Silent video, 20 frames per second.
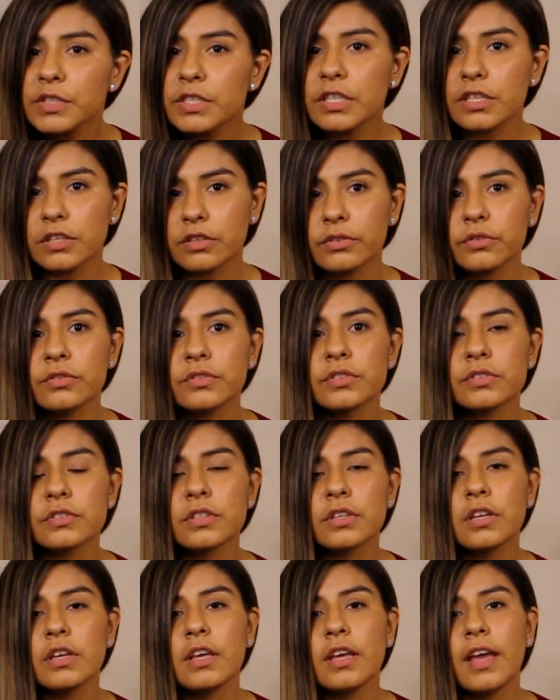to use.
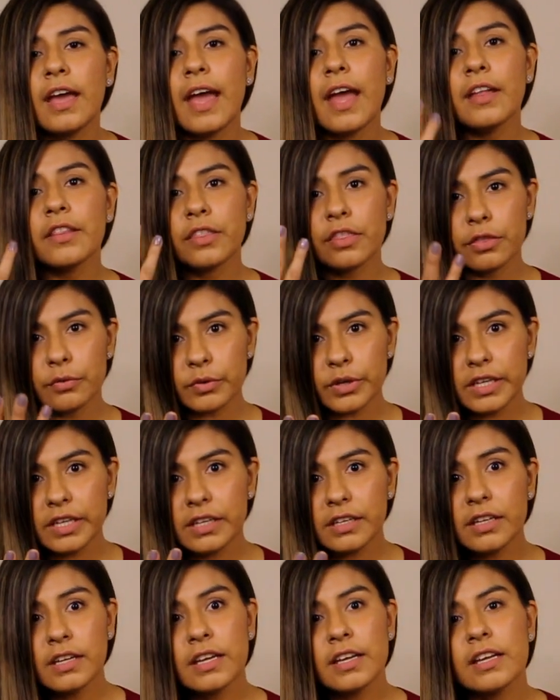And
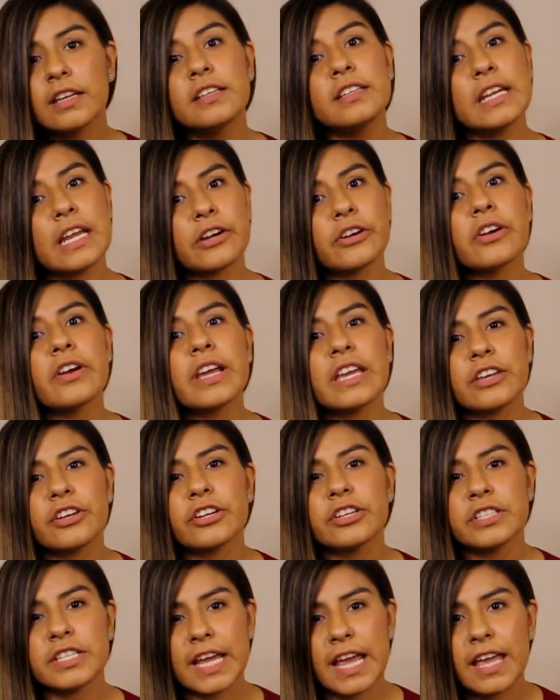3. Narrate
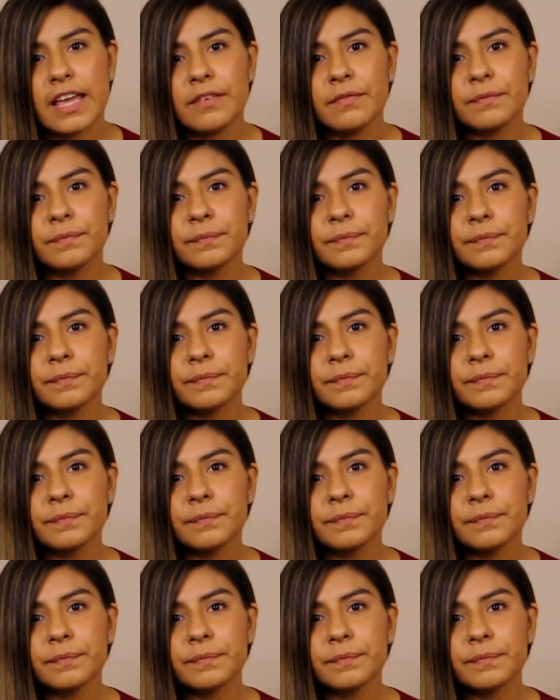your day.